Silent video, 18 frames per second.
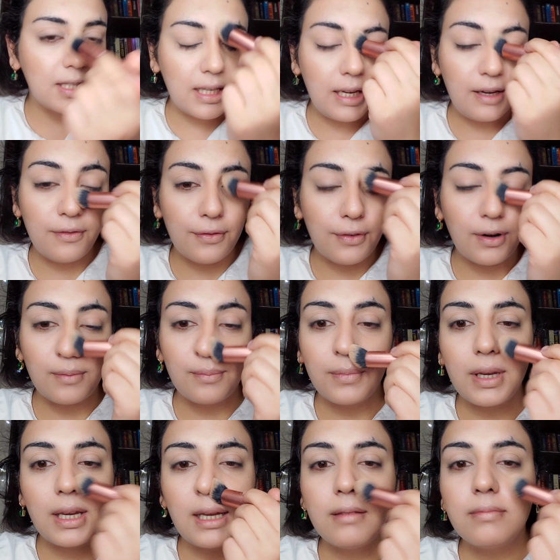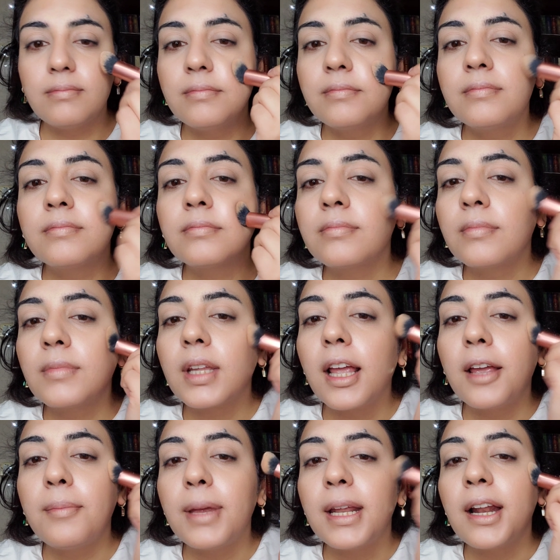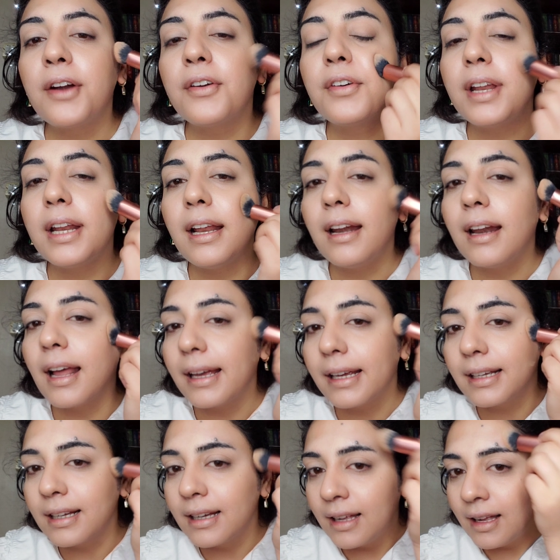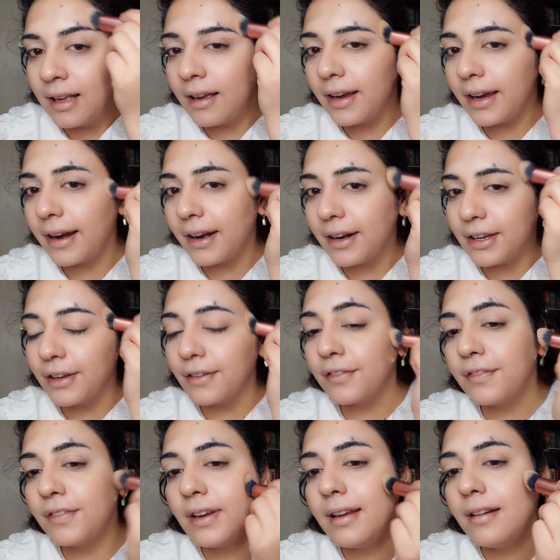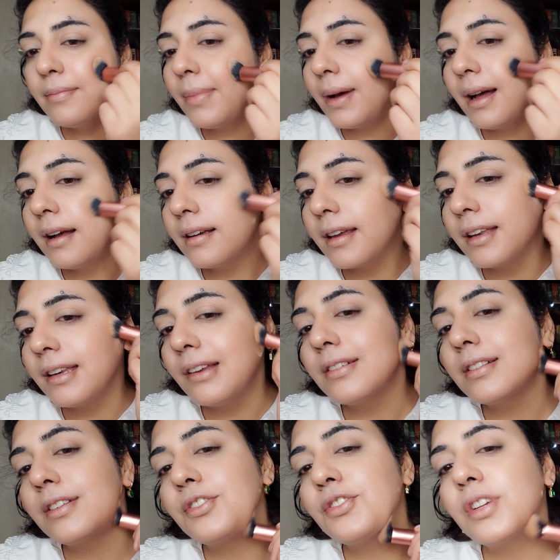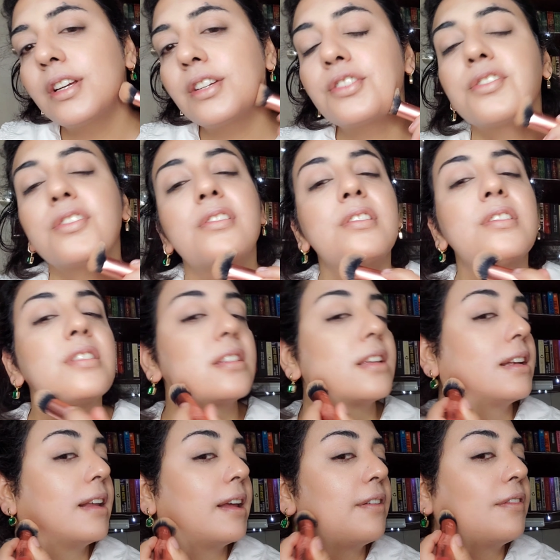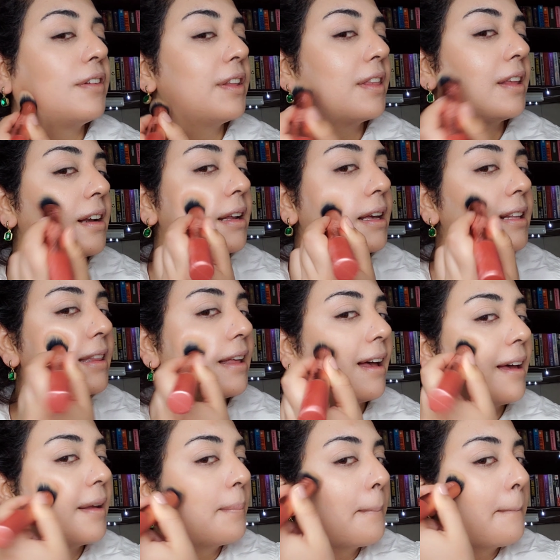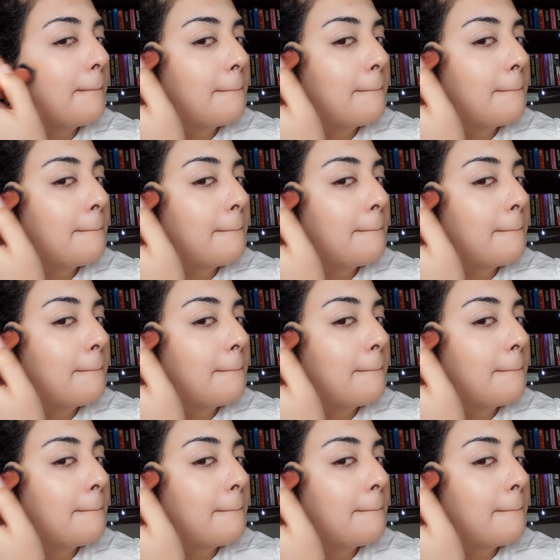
see from me I mean I really like hearing your feedback and your suggestions and everything like that